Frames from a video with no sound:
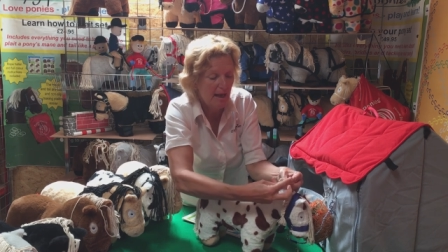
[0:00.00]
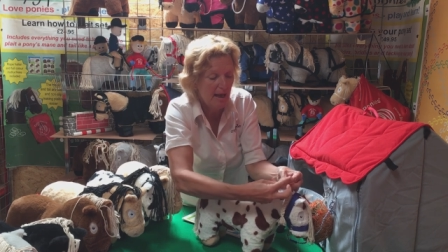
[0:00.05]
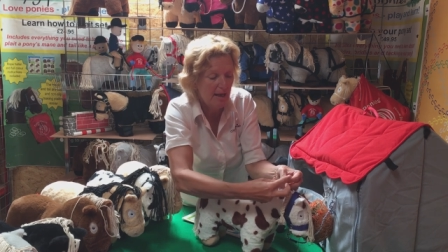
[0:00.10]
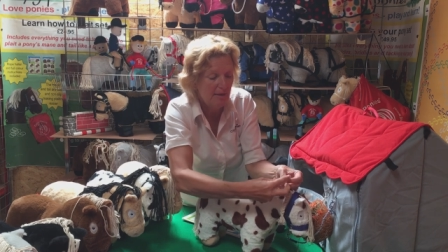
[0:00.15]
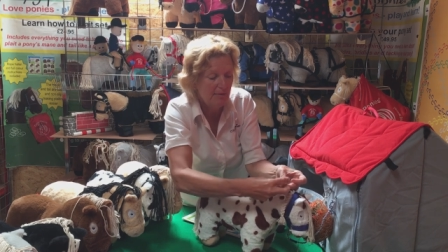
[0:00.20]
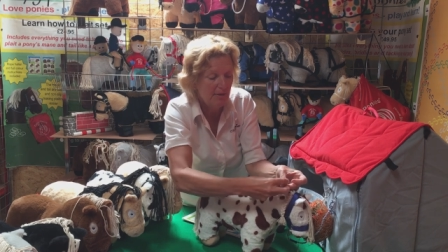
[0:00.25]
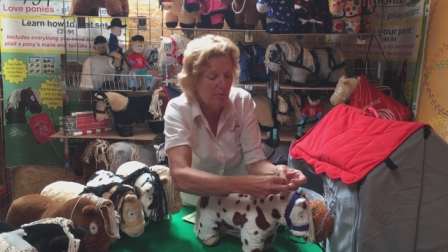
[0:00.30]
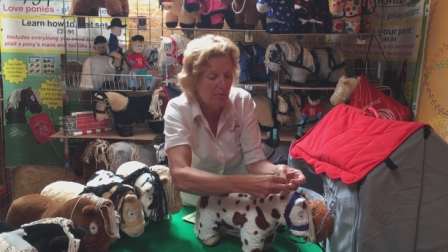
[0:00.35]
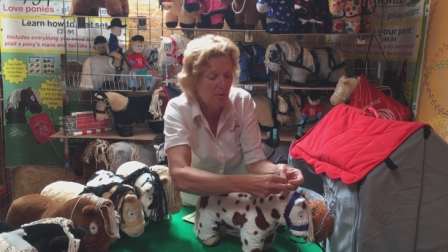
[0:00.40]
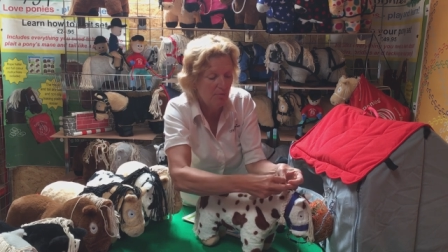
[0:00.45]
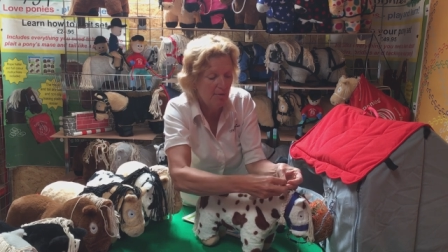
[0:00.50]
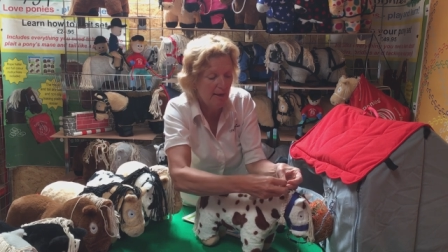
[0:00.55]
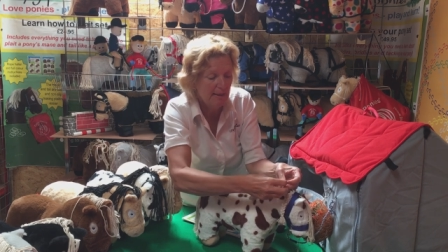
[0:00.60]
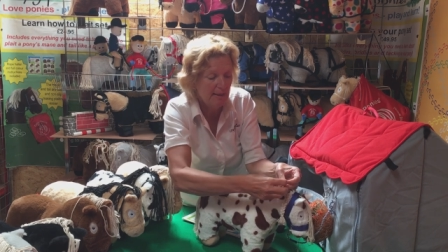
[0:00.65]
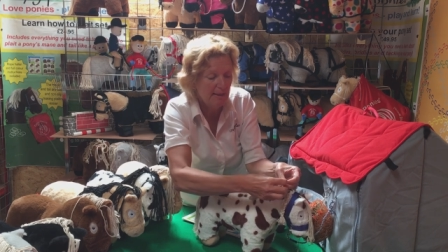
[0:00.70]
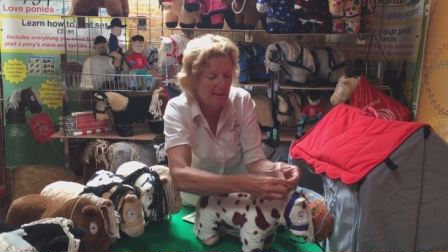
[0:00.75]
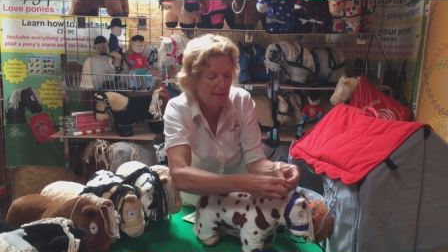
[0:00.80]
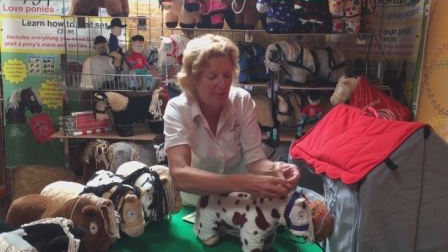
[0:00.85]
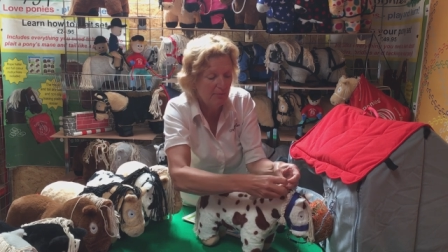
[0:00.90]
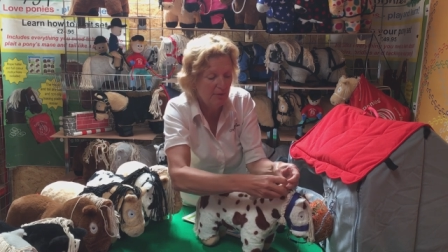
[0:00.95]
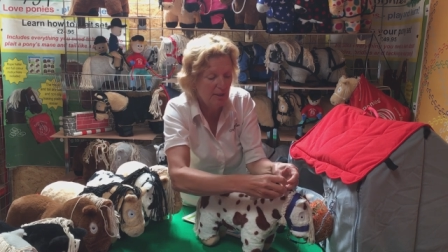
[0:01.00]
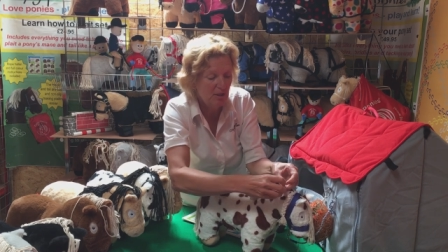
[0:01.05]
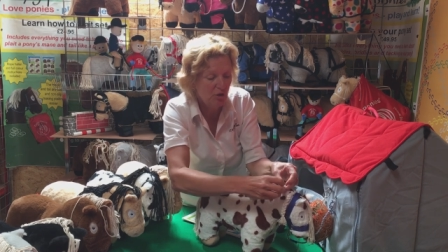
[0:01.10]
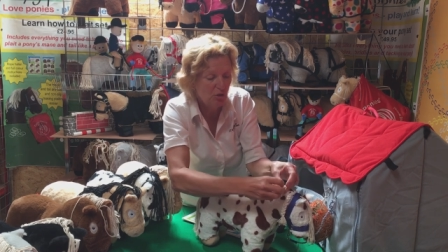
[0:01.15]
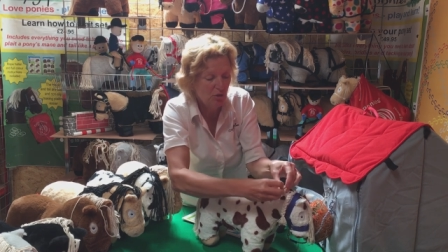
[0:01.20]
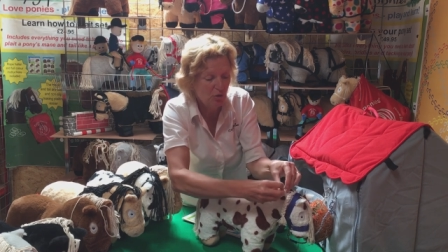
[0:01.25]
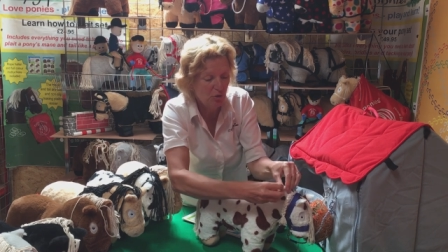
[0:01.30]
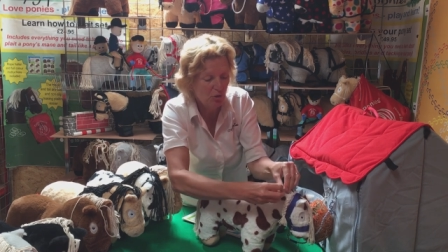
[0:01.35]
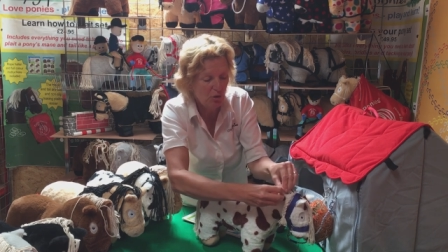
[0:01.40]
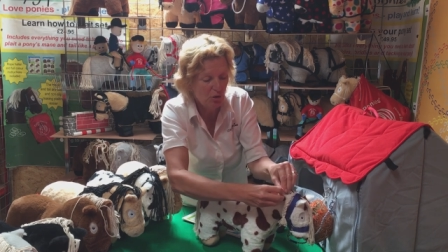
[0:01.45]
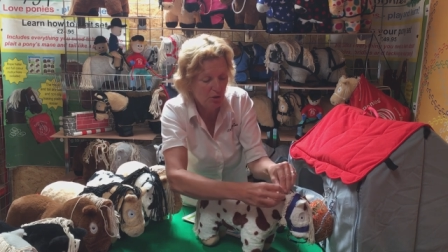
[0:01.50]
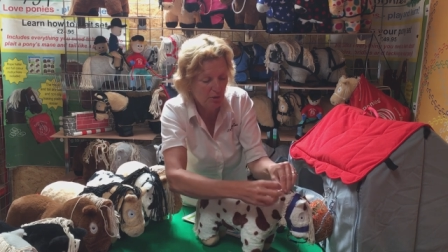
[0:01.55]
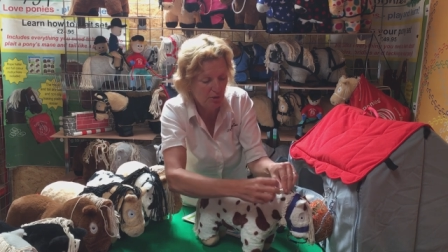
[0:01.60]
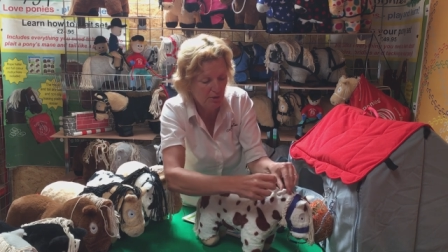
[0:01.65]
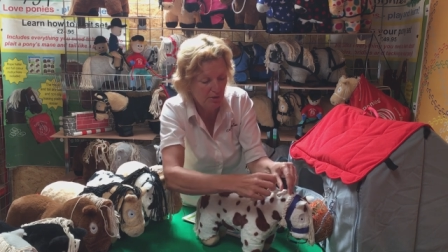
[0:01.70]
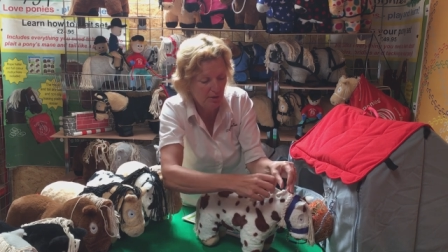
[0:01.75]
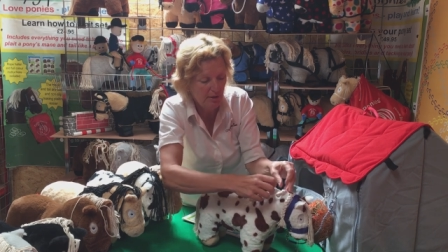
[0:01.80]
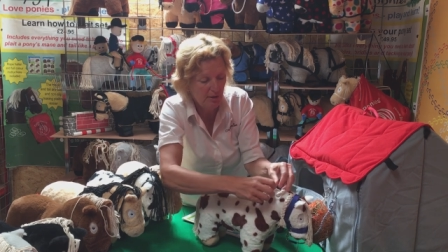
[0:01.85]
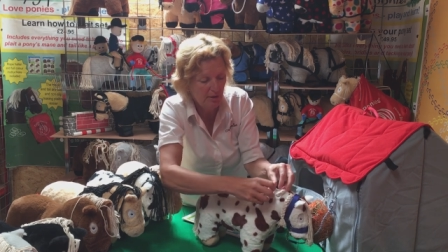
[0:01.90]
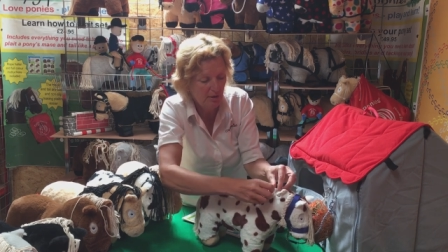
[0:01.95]
and they were relatively
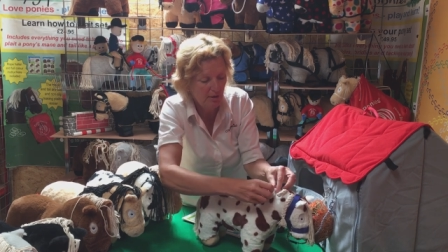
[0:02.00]
short.